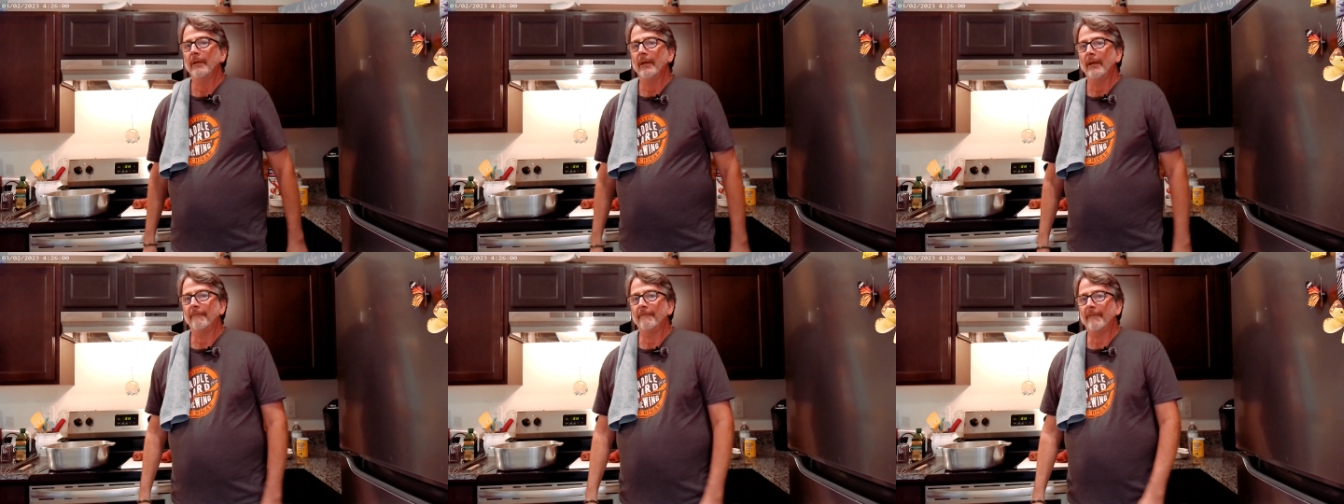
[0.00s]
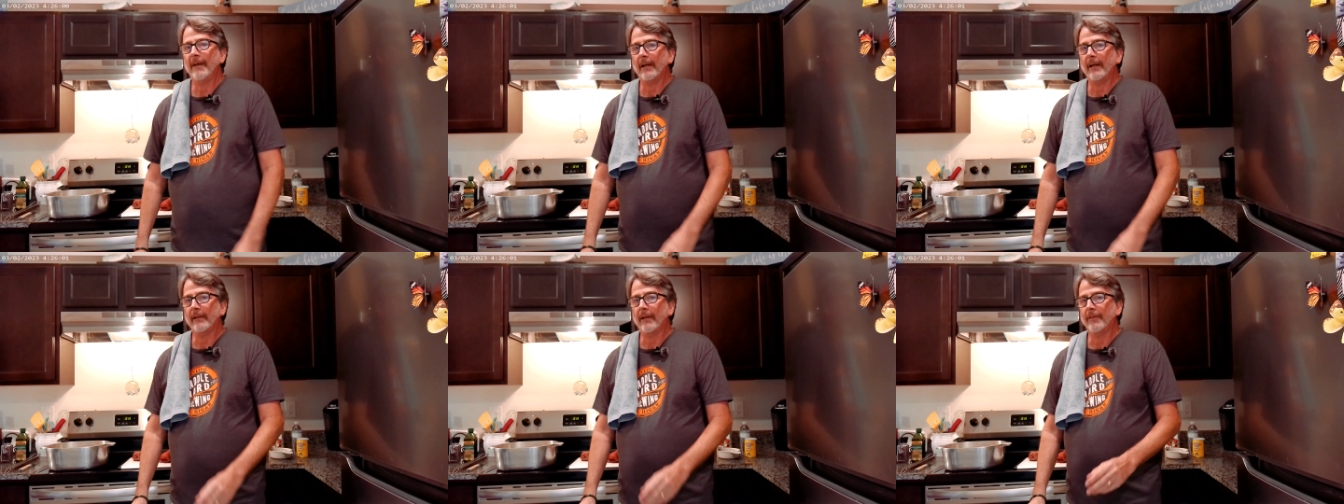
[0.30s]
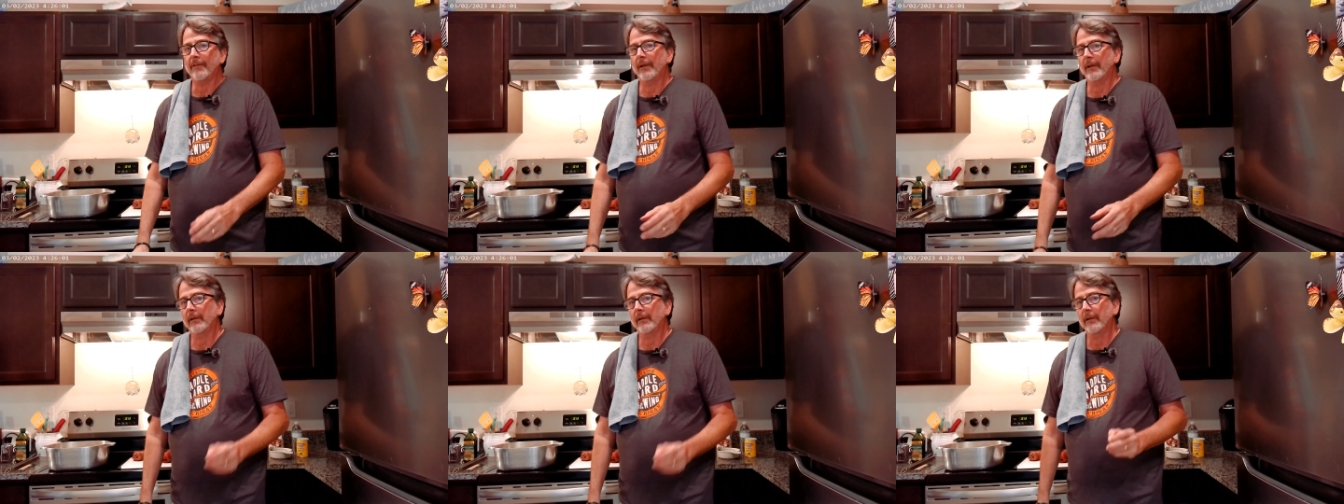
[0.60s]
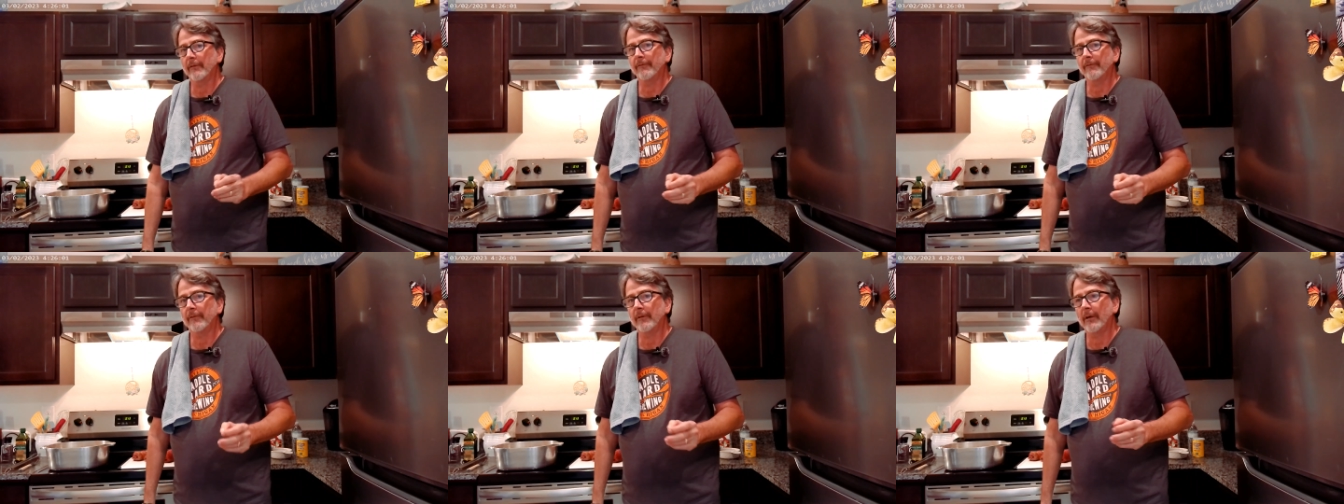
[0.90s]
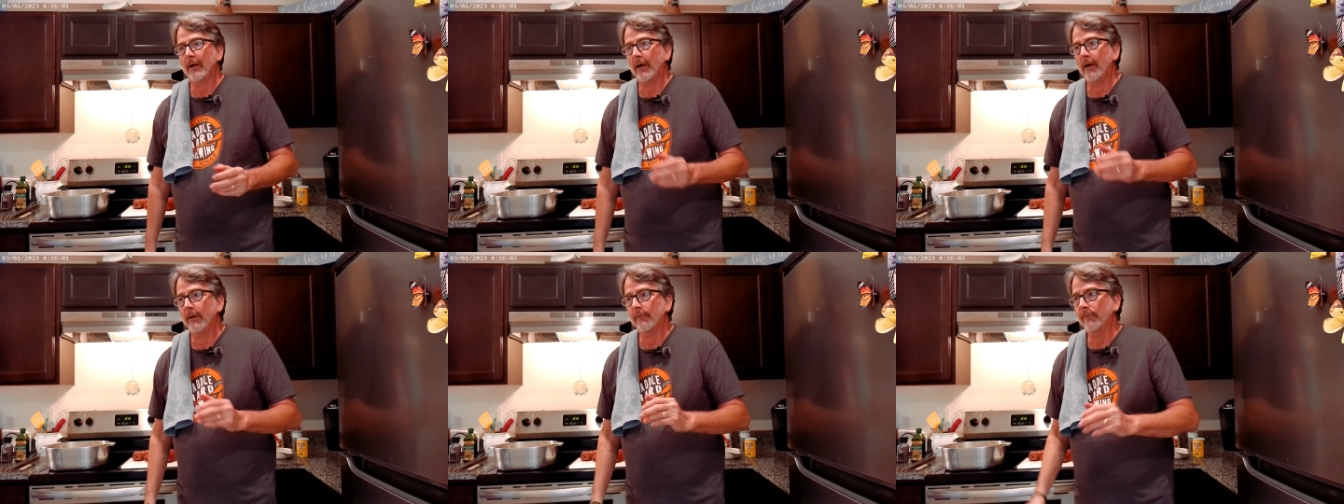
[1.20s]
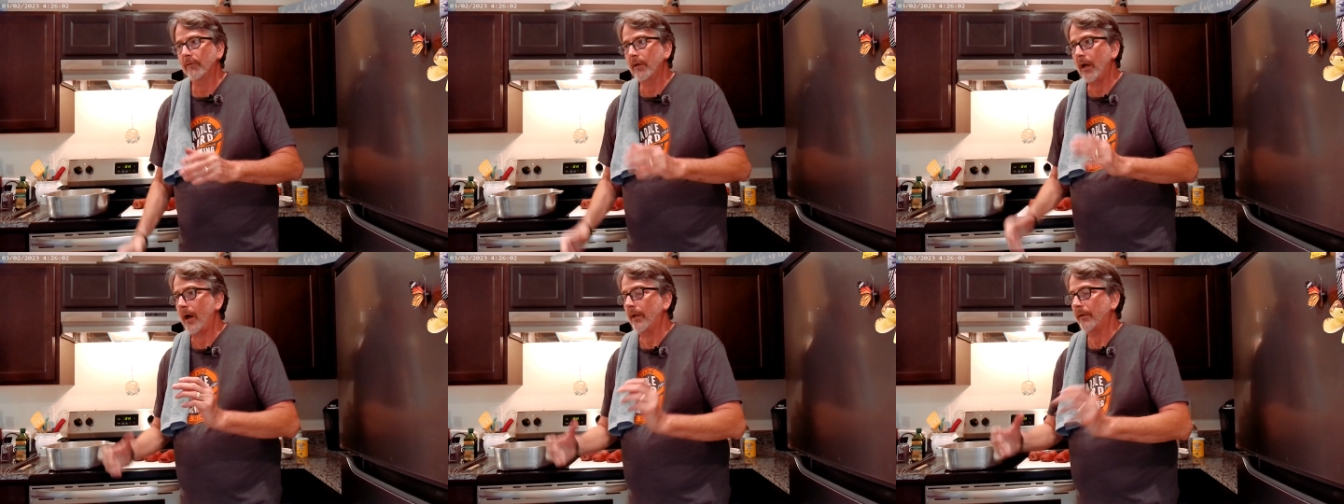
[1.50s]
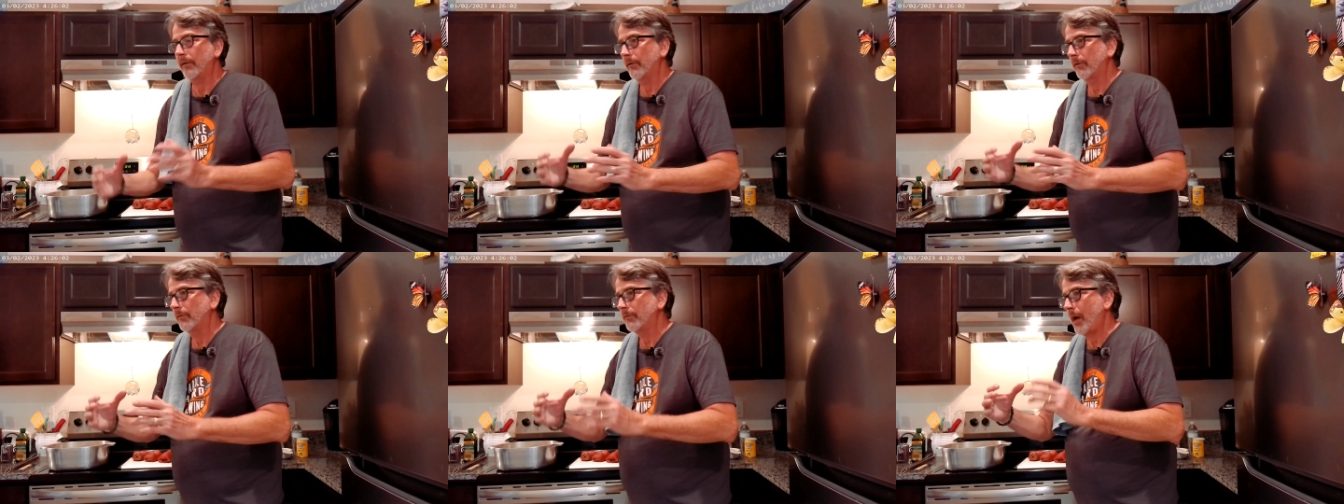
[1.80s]
In fact, I think if I'd uh,
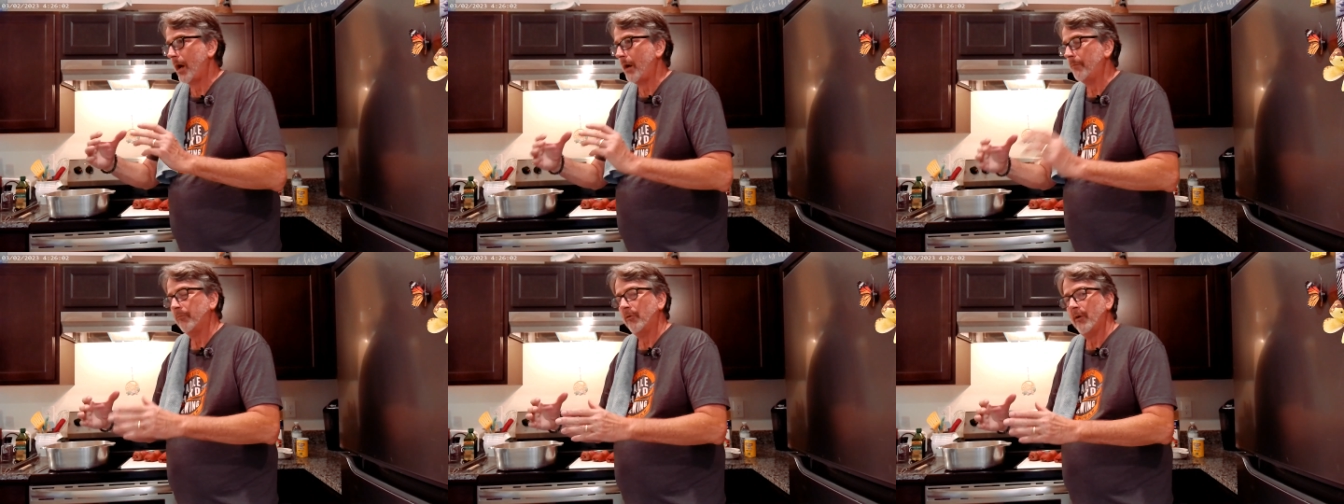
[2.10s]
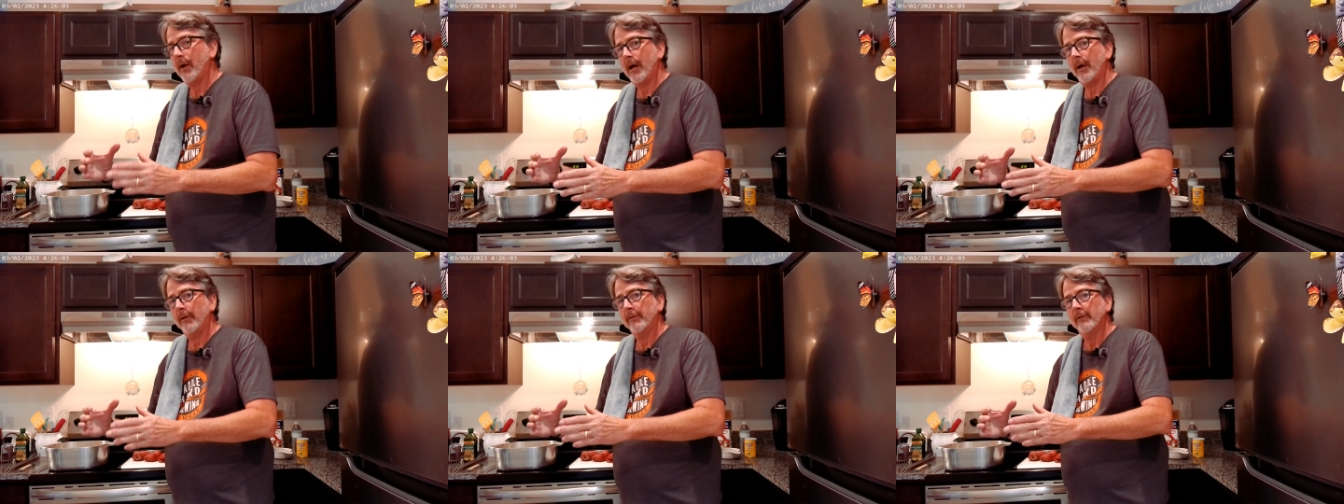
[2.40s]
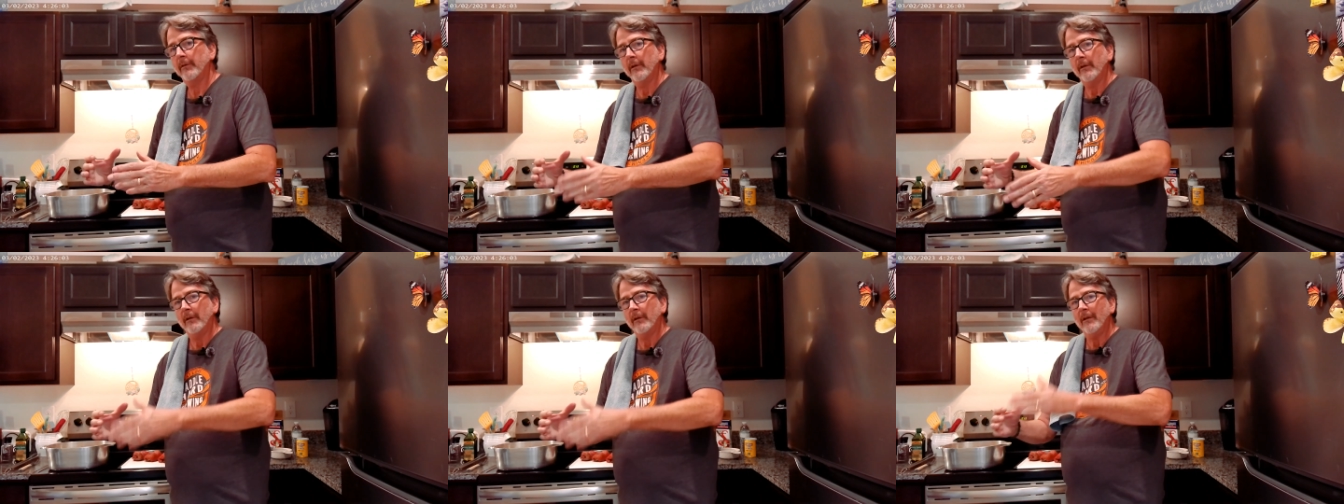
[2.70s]
gotten top round,